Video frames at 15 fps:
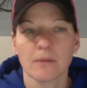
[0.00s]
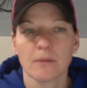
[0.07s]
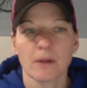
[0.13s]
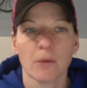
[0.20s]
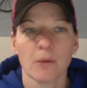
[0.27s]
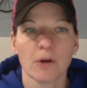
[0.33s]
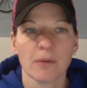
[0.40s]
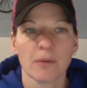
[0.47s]
Hi,
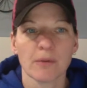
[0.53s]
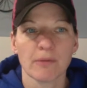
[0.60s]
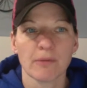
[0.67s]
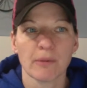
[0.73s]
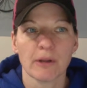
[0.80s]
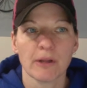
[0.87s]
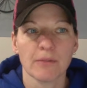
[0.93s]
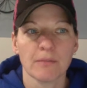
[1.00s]
welcome
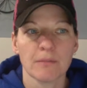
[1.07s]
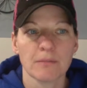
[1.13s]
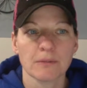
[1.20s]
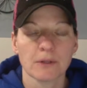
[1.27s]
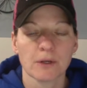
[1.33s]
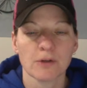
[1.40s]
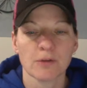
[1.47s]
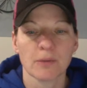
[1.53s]
everybody.
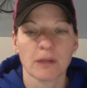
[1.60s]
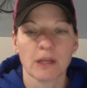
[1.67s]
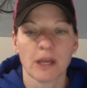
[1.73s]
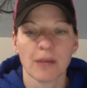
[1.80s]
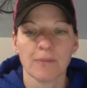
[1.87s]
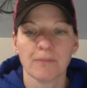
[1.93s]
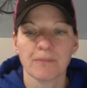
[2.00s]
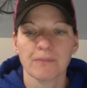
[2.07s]
Coach
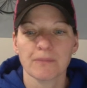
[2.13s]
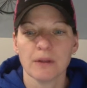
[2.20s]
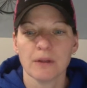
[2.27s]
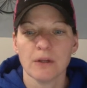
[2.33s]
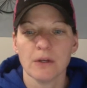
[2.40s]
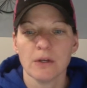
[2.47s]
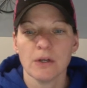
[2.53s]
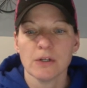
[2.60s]
BK.
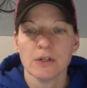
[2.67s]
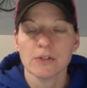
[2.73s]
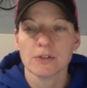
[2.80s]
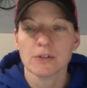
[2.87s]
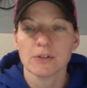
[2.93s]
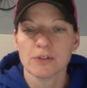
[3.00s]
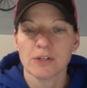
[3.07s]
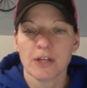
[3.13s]

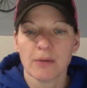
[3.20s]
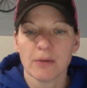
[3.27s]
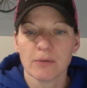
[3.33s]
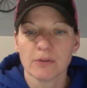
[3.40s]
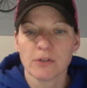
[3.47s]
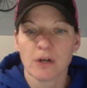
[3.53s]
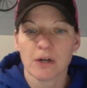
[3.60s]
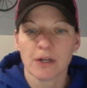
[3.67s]
So today we're
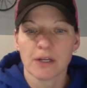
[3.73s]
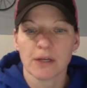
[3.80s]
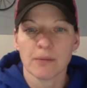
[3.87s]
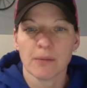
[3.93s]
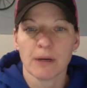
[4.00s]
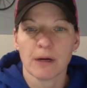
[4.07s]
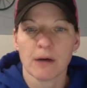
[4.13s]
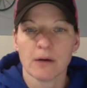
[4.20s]
talking
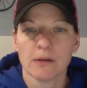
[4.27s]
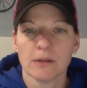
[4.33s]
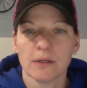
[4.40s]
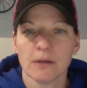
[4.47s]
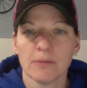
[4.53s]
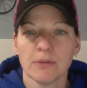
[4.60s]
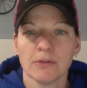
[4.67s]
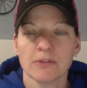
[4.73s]
about
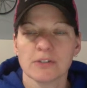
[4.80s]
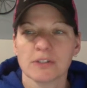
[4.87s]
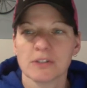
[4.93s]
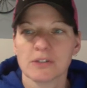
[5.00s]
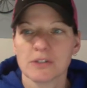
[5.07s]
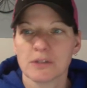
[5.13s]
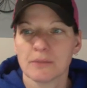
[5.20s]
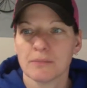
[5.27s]
immune
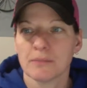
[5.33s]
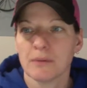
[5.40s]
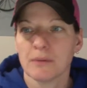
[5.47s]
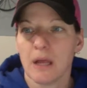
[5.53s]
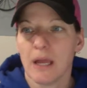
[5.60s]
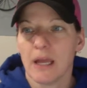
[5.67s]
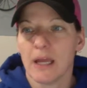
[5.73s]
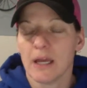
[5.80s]
system
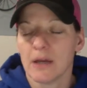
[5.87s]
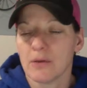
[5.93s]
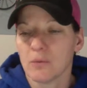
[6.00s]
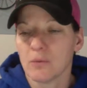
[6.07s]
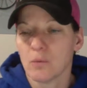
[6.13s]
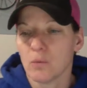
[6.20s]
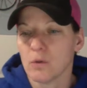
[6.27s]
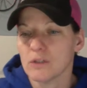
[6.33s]

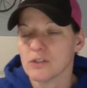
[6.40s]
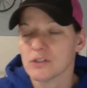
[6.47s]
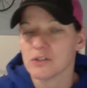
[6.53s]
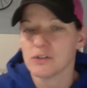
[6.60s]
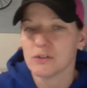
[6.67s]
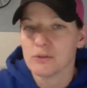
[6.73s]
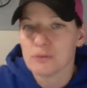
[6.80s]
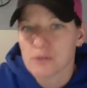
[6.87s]
and what to
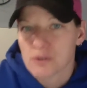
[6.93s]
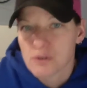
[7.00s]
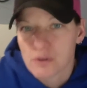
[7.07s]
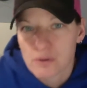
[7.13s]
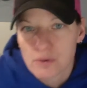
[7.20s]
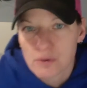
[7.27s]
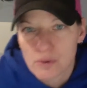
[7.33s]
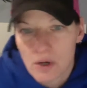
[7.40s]
do
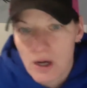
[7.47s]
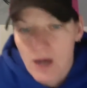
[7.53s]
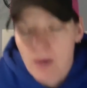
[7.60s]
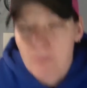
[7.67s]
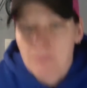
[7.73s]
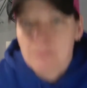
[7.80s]
to, hi